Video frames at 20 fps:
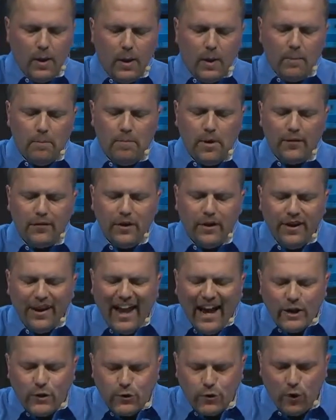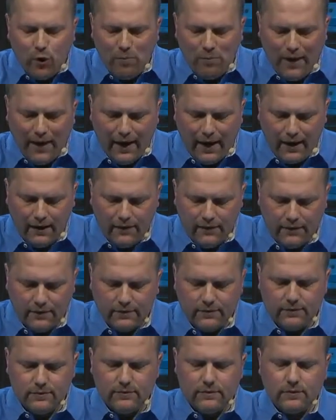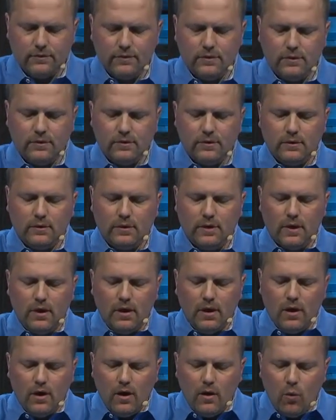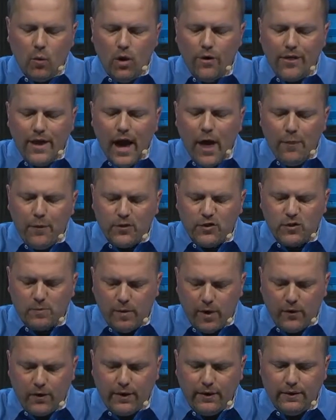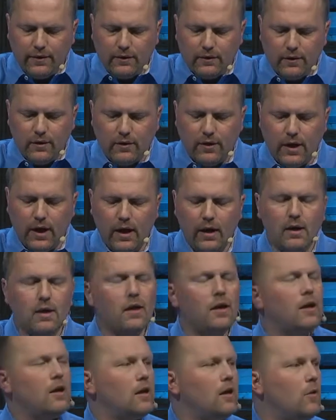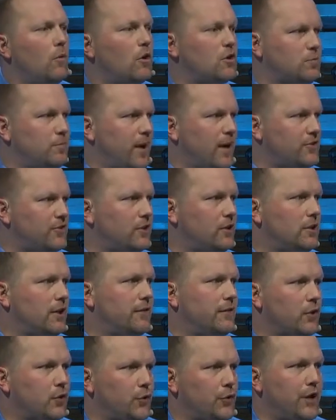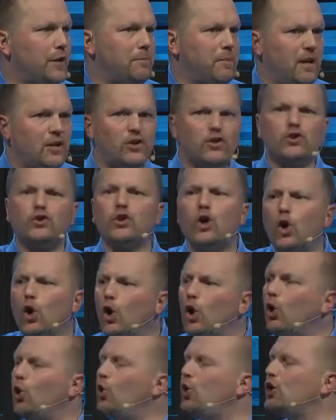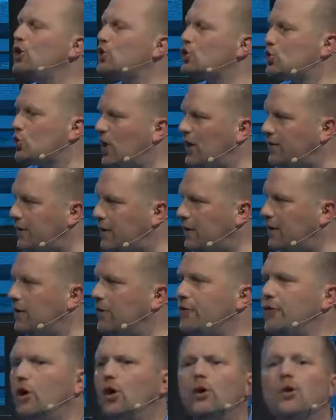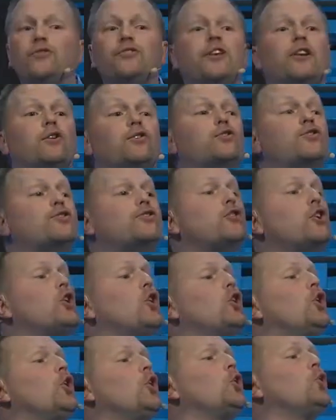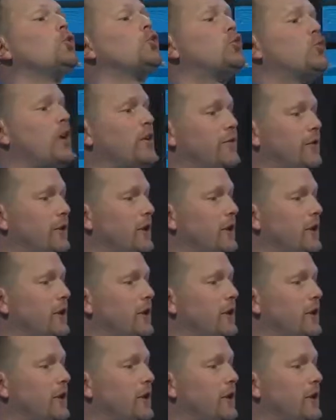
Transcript: But the natural man, without the Spirit, okay, which basically in the Greek means soul driven. Those that are soul driven.